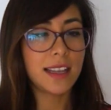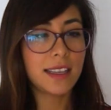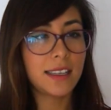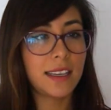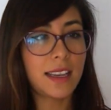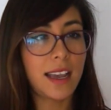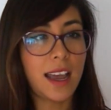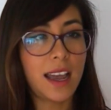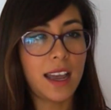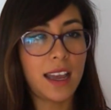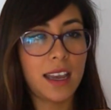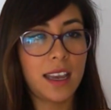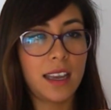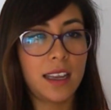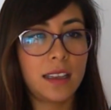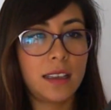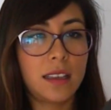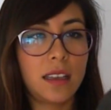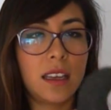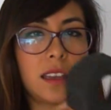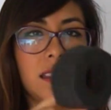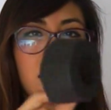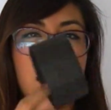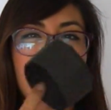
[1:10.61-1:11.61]
and I
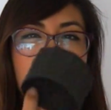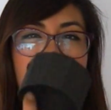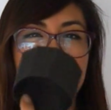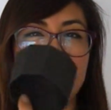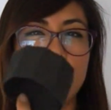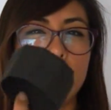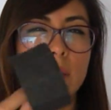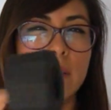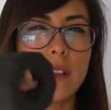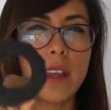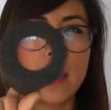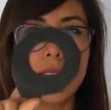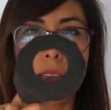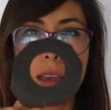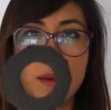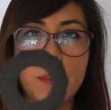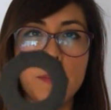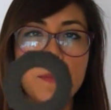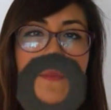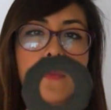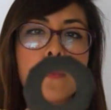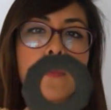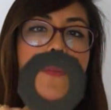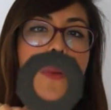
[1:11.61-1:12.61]
did this sort of like
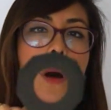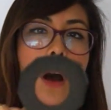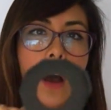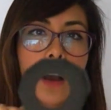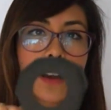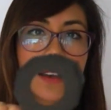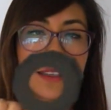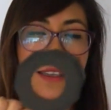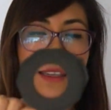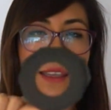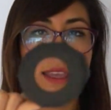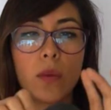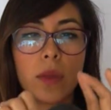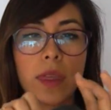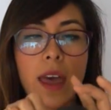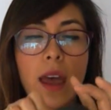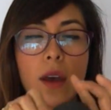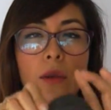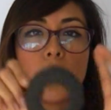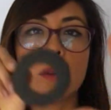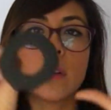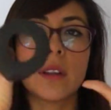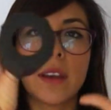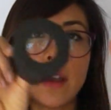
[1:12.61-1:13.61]
box
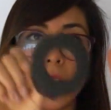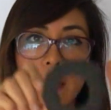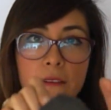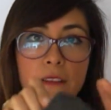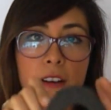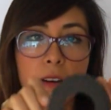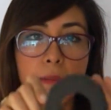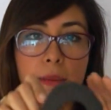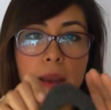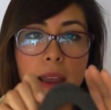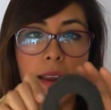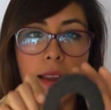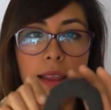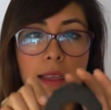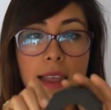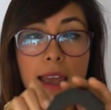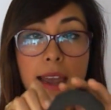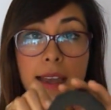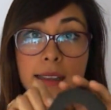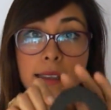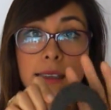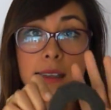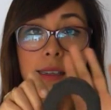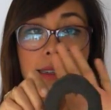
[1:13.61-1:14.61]
that will cover my
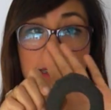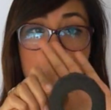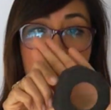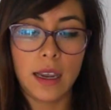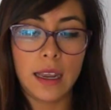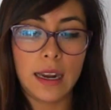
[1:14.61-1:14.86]
lens,